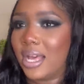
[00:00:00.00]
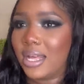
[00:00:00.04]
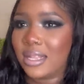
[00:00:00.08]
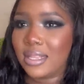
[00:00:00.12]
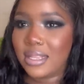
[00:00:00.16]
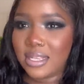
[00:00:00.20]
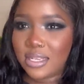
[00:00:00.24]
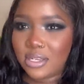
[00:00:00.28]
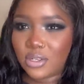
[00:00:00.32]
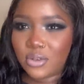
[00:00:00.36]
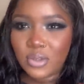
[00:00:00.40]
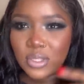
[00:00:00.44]

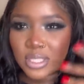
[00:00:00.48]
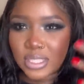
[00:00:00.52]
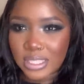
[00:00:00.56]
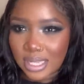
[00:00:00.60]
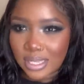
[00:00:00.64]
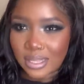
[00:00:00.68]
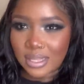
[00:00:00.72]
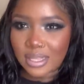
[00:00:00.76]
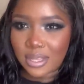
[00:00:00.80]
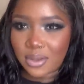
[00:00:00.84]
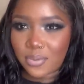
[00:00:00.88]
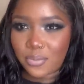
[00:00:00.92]
They do
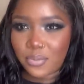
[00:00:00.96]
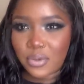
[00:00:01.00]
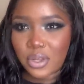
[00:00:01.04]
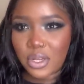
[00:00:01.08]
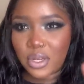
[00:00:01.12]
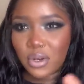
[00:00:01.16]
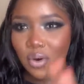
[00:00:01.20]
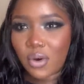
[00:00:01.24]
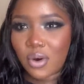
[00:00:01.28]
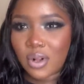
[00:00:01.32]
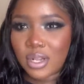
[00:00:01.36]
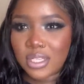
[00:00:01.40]
sell them
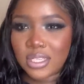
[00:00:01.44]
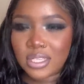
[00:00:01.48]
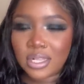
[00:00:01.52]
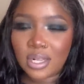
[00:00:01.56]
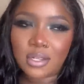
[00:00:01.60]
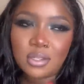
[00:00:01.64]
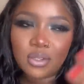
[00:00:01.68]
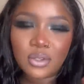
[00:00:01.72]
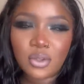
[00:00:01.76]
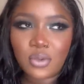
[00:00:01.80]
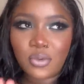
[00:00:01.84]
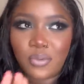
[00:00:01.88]
in
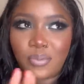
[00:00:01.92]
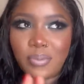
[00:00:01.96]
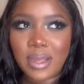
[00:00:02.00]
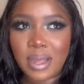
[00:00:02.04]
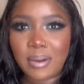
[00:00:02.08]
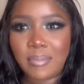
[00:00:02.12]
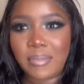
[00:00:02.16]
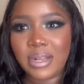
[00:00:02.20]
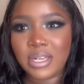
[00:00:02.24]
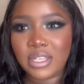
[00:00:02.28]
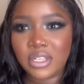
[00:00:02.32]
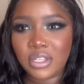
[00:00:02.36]
wholesale, so you buy
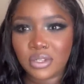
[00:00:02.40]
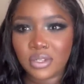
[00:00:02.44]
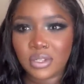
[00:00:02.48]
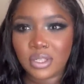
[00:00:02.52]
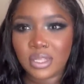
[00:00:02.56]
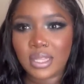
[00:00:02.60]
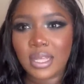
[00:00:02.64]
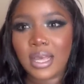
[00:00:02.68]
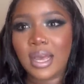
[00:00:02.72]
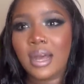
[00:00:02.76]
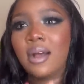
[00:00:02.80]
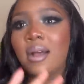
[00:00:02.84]
a material
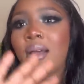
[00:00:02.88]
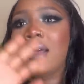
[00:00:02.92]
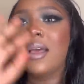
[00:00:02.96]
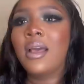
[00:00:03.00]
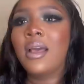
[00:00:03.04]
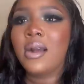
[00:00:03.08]
there,